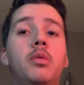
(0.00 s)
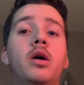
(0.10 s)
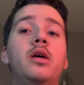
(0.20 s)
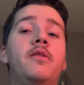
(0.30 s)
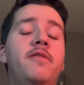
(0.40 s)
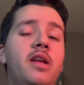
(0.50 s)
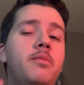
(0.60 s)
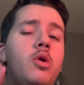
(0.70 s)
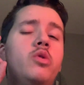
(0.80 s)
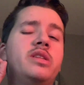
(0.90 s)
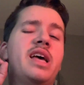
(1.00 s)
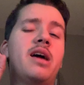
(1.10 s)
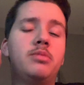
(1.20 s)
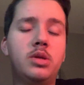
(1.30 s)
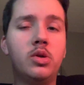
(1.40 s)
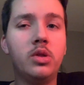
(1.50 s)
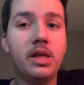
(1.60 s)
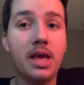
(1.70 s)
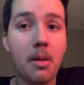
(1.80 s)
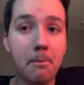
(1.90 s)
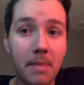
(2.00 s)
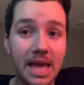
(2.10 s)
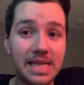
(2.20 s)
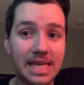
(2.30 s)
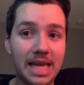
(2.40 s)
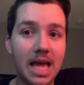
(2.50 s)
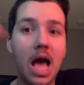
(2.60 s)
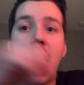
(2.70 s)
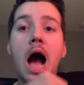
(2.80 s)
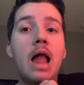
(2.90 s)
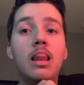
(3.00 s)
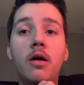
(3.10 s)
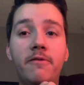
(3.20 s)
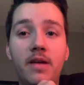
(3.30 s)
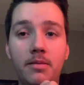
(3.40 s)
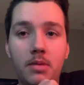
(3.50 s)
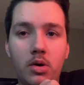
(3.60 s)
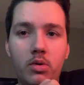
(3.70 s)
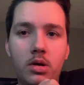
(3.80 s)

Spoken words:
but Venmo is absolutely amazing. I love Venmo.